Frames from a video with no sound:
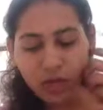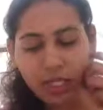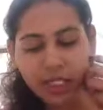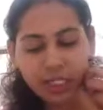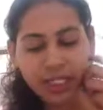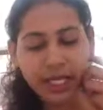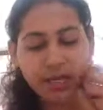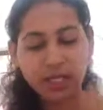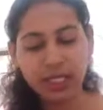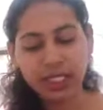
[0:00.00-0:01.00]
is
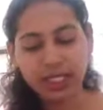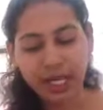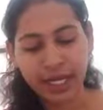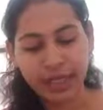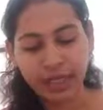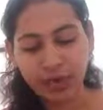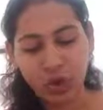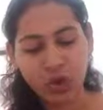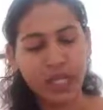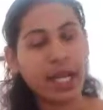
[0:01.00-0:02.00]
taken inside the
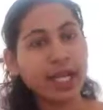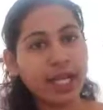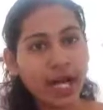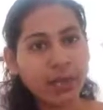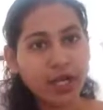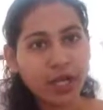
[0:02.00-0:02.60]
body and carbon